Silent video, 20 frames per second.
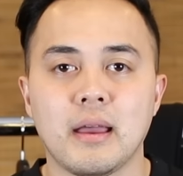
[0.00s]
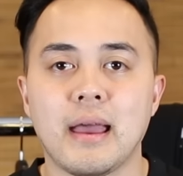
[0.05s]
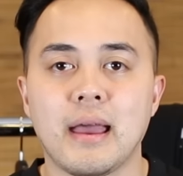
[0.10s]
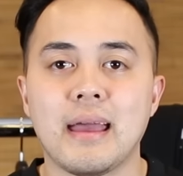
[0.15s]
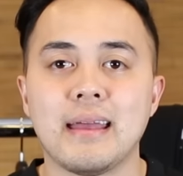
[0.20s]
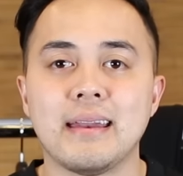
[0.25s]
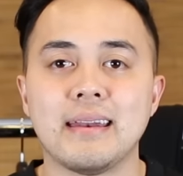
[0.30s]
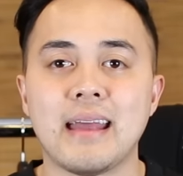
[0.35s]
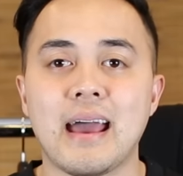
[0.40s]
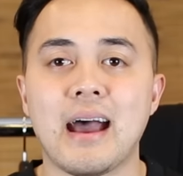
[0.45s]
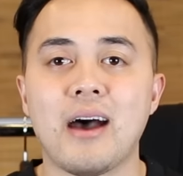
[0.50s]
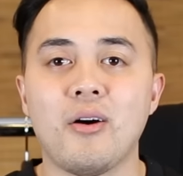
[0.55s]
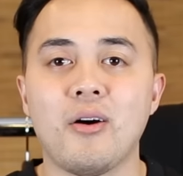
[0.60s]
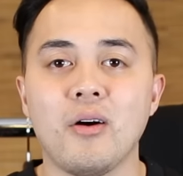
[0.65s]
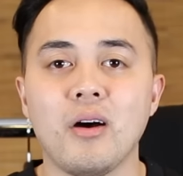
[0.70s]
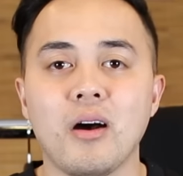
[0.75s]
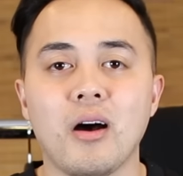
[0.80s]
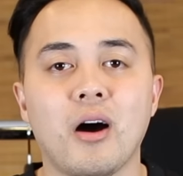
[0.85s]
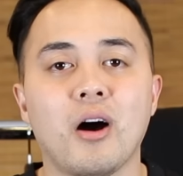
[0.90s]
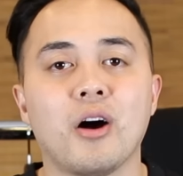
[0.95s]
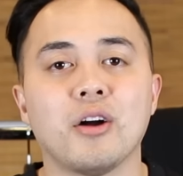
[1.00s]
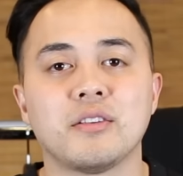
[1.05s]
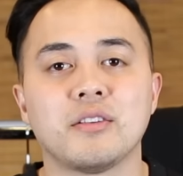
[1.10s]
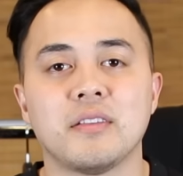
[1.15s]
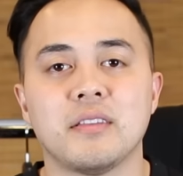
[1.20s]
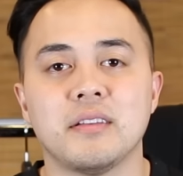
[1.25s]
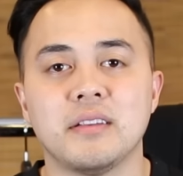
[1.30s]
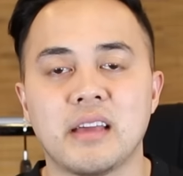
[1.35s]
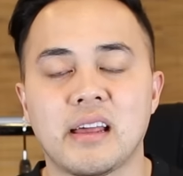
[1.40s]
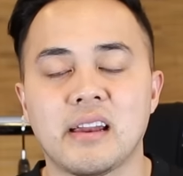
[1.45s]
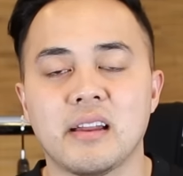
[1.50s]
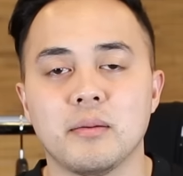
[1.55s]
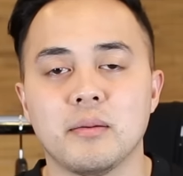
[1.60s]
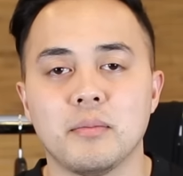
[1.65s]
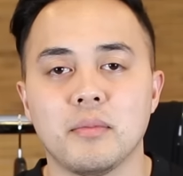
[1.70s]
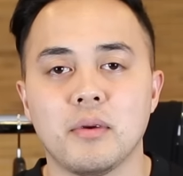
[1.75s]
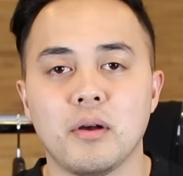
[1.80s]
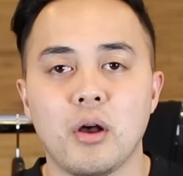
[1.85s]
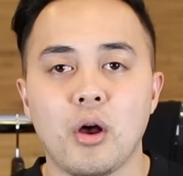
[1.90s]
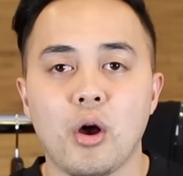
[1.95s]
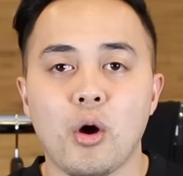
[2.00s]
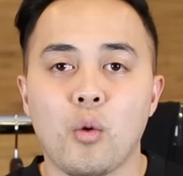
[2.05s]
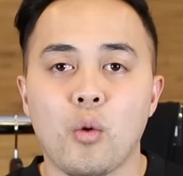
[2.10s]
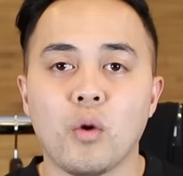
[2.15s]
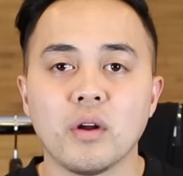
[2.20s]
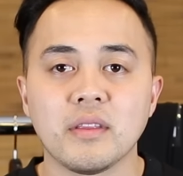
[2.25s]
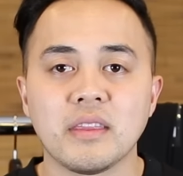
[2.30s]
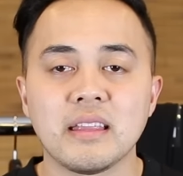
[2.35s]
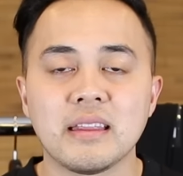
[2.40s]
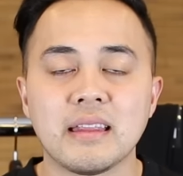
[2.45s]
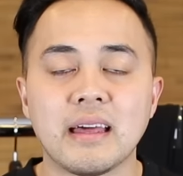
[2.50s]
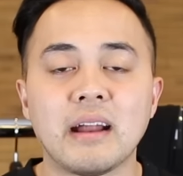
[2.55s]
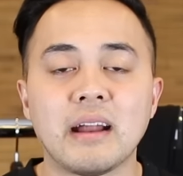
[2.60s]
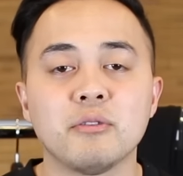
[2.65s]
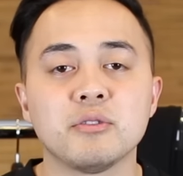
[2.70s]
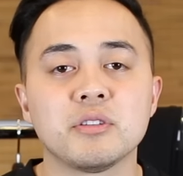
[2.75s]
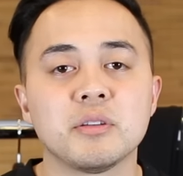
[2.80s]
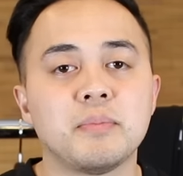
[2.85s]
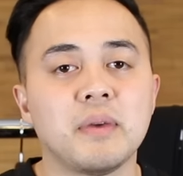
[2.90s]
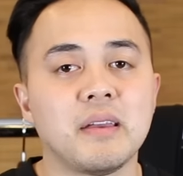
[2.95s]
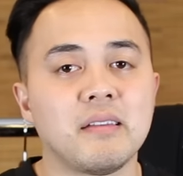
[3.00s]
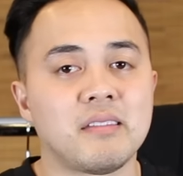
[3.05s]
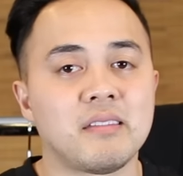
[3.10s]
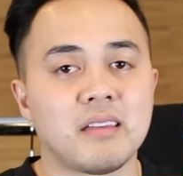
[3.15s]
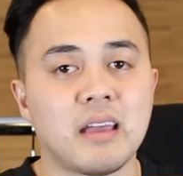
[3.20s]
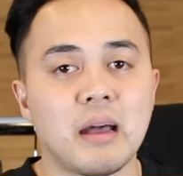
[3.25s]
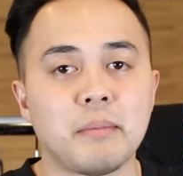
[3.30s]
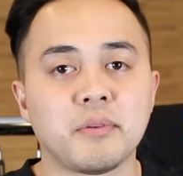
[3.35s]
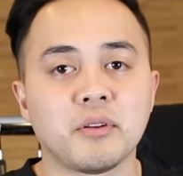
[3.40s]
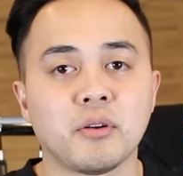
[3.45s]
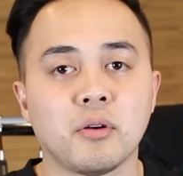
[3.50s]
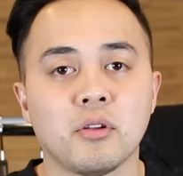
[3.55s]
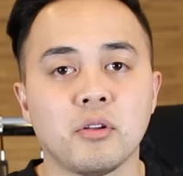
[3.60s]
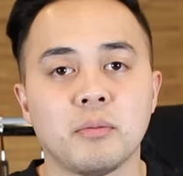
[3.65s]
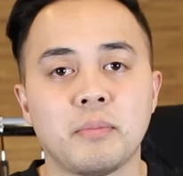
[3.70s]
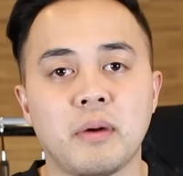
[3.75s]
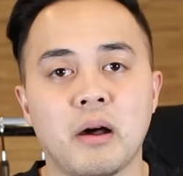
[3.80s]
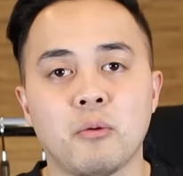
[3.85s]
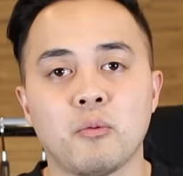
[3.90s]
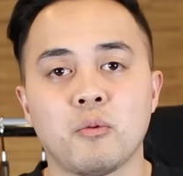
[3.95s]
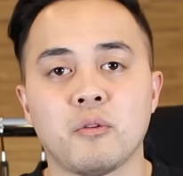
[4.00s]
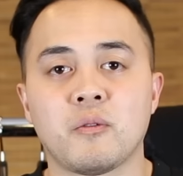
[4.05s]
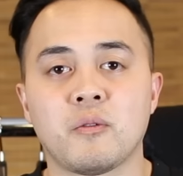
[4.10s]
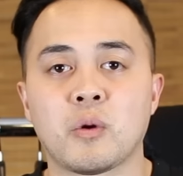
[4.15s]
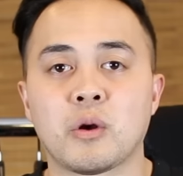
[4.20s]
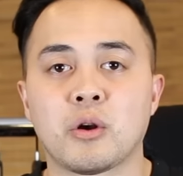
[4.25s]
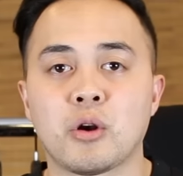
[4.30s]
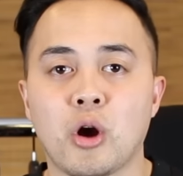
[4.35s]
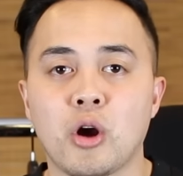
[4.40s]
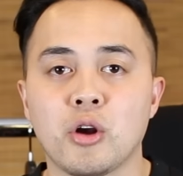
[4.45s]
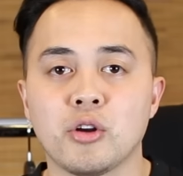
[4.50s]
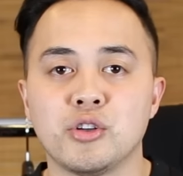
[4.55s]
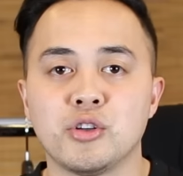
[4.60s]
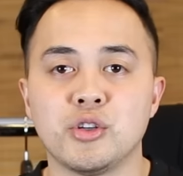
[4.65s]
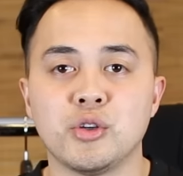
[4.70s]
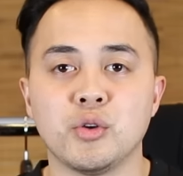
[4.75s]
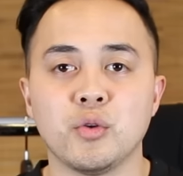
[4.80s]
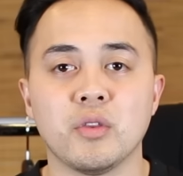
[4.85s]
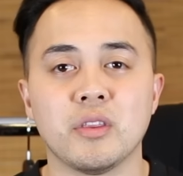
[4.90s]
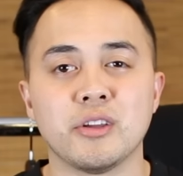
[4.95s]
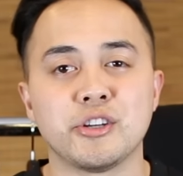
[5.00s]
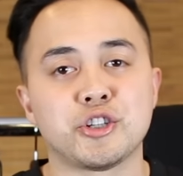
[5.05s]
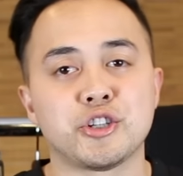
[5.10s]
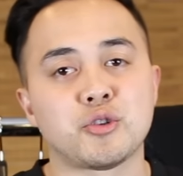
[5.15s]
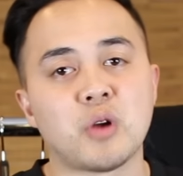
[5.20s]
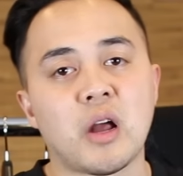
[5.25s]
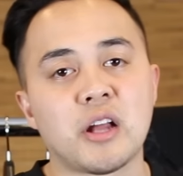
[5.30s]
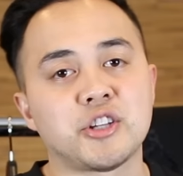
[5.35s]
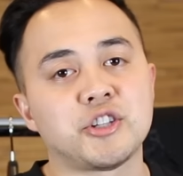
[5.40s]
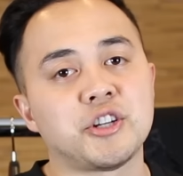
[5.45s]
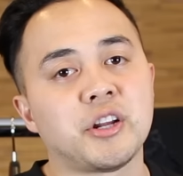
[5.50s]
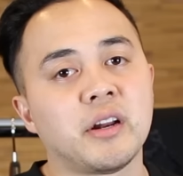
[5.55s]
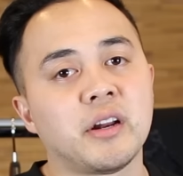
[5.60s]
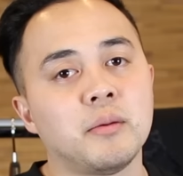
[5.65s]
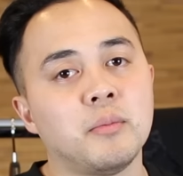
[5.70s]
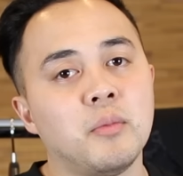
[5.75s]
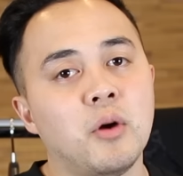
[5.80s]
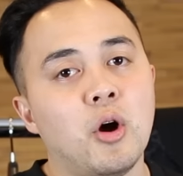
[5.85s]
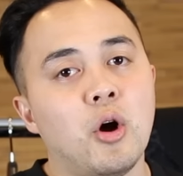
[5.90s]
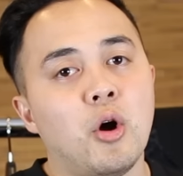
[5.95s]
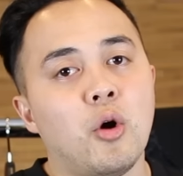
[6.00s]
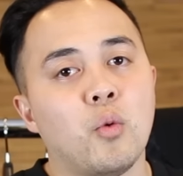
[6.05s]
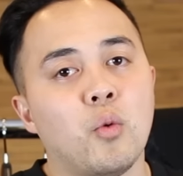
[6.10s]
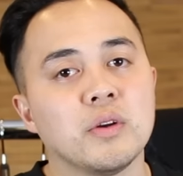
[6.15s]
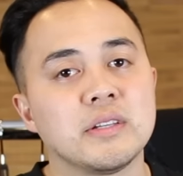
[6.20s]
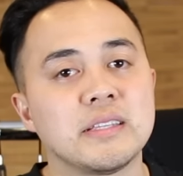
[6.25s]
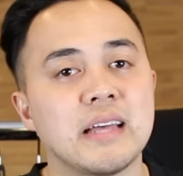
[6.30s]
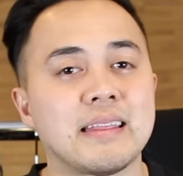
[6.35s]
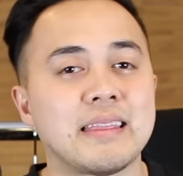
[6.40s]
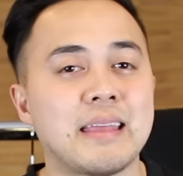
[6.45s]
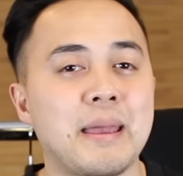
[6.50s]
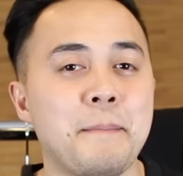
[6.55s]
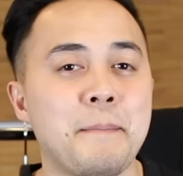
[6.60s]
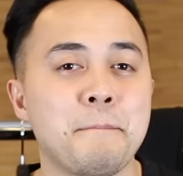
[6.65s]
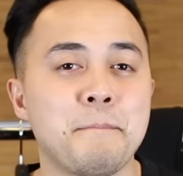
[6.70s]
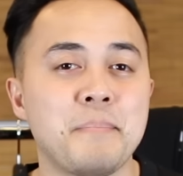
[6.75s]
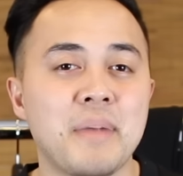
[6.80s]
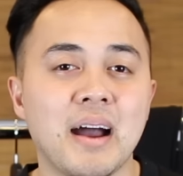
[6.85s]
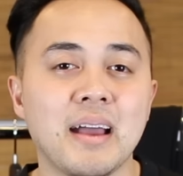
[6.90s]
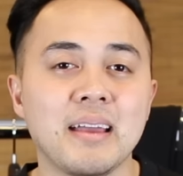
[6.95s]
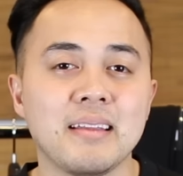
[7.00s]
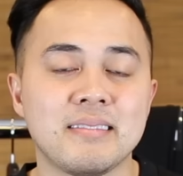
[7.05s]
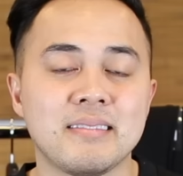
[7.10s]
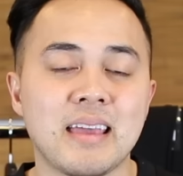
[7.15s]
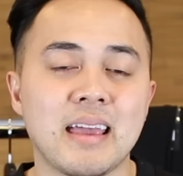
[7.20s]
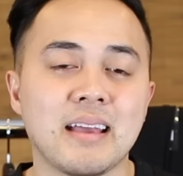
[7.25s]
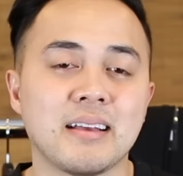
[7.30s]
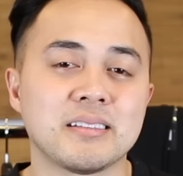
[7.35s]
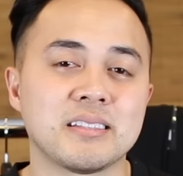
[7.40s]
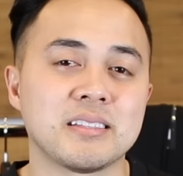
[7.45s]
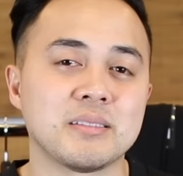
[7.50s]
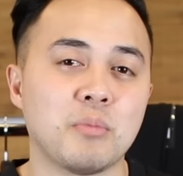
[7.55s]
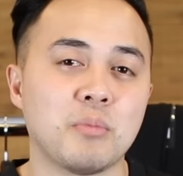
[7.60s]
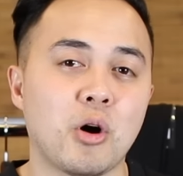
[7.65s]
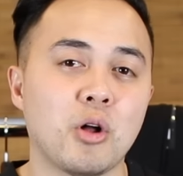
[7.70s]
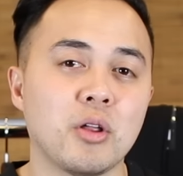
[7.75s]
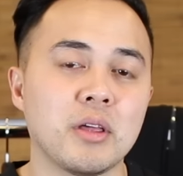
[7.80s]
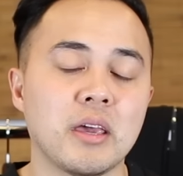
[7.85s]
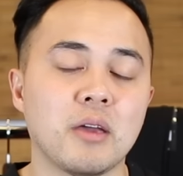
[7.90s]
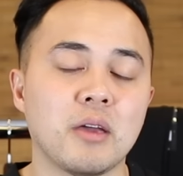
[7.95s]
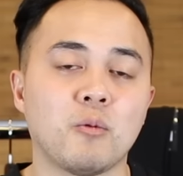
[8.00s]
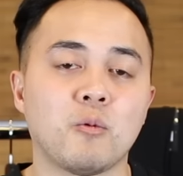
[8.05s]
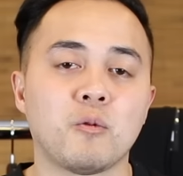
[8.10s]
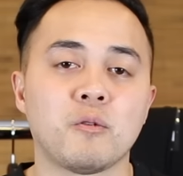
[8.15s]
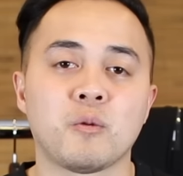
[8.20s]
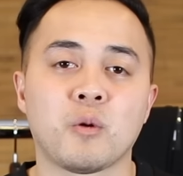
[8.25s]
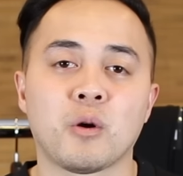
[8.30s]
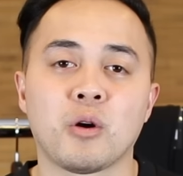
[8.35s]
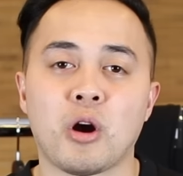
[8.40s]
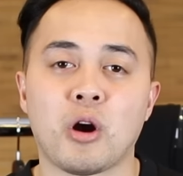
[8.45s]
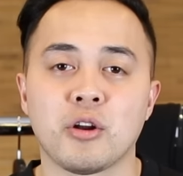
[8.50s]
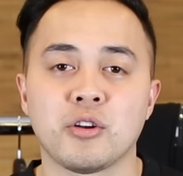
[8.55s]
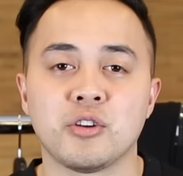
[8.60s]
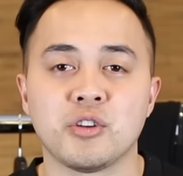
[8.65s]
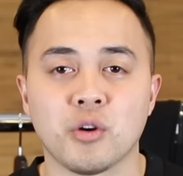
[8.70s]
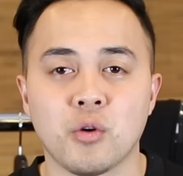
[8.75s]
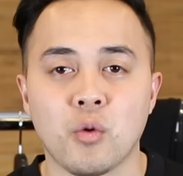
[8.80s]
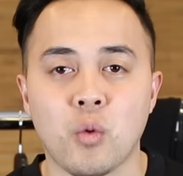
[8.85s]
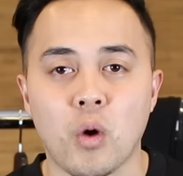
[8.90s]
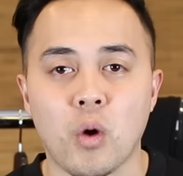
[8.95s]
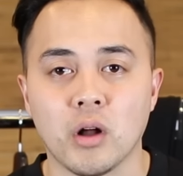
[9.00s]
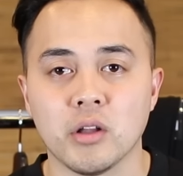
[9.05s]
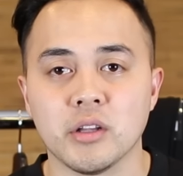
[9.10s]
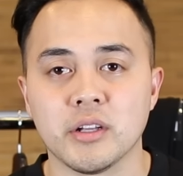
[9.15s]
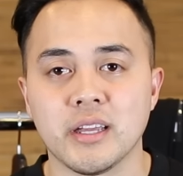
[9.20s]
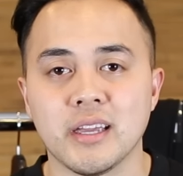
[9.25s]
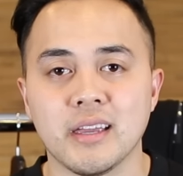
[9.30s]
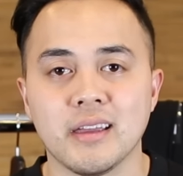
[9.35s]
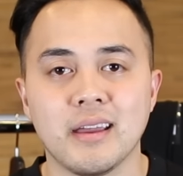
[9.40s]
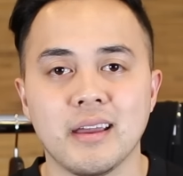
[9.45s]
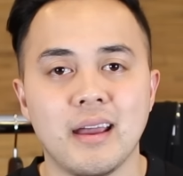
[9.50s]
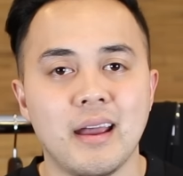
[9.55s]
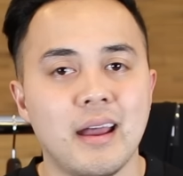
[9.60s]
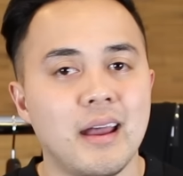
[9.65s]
And now onto the denim. One thing that I was a bit skeptical about with regard to the stretch denim was that they might take a small hit with regard to quality.